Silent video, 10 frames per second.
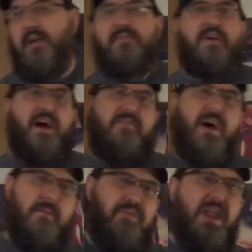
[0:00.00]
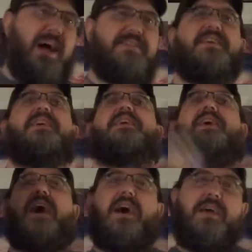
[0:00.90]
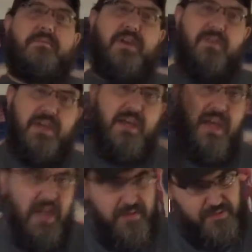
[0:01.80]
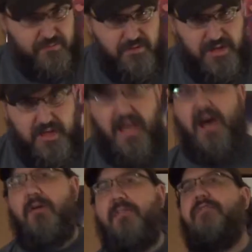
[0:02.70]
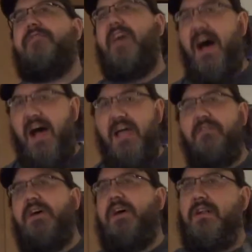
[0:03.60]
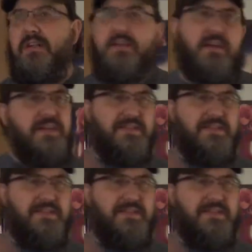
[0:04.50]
out of 5. Plot, I am giving it a 3 out of 5. Look,